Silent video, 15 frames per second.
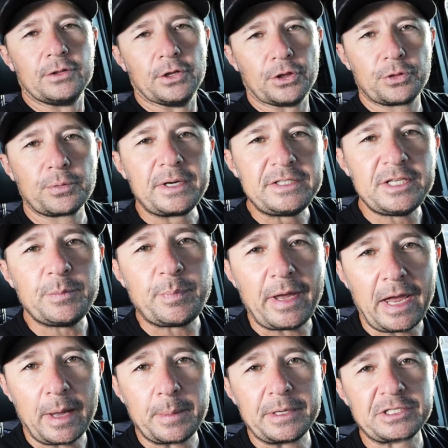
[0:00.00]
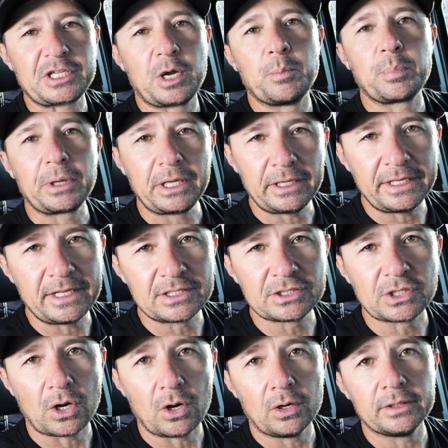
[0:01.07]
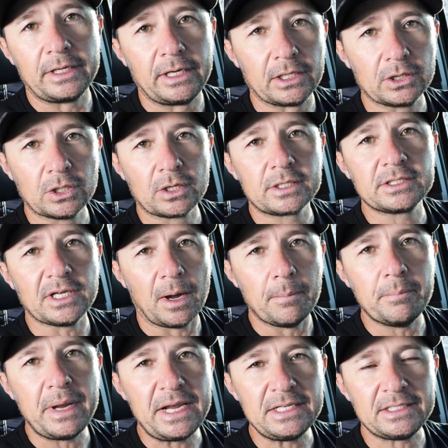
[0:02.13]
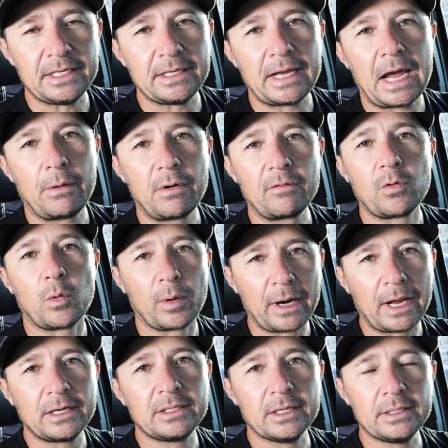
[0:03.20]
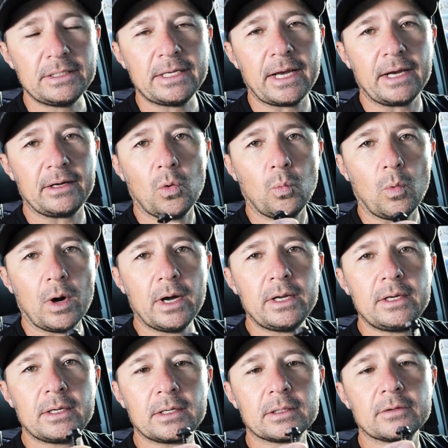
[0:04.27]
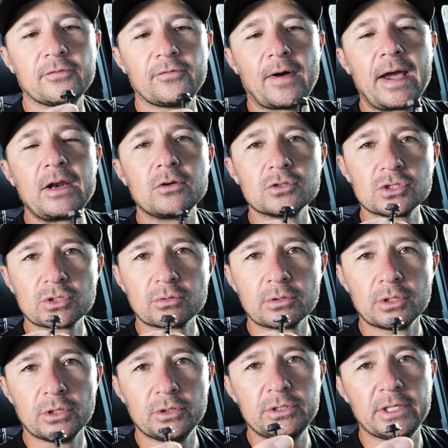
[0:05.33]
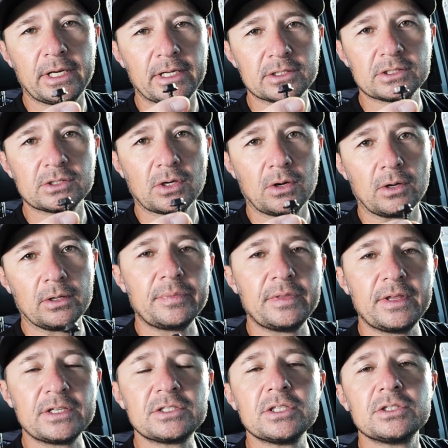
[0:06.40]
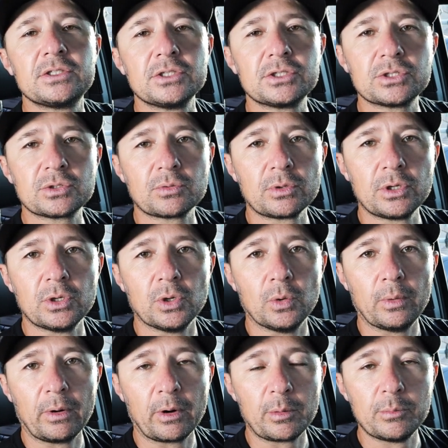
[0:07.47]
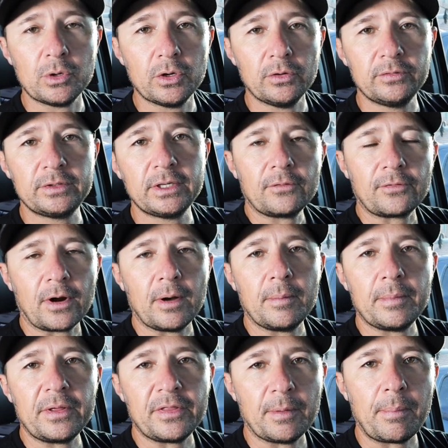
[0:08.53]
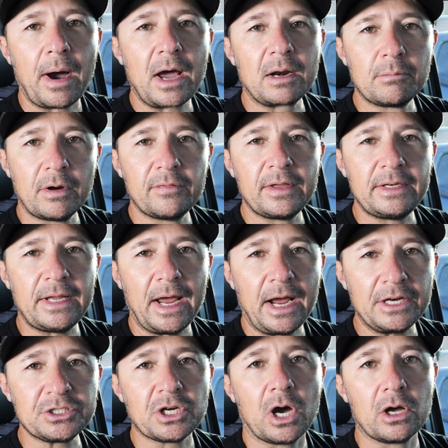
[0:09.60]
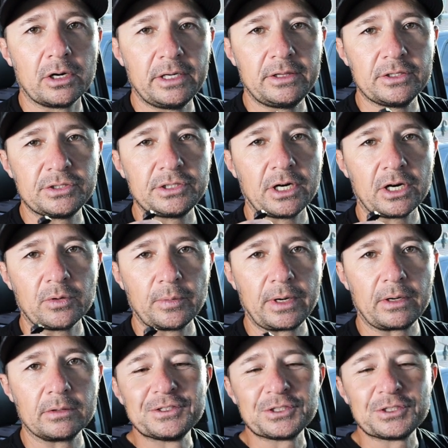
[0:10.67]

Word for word: The 3T PAM is completely installed and it looks amazing. However, we're not done yet. One final screw to install. This is the screw we removed from the bottom of the dash underneath the steering wheel.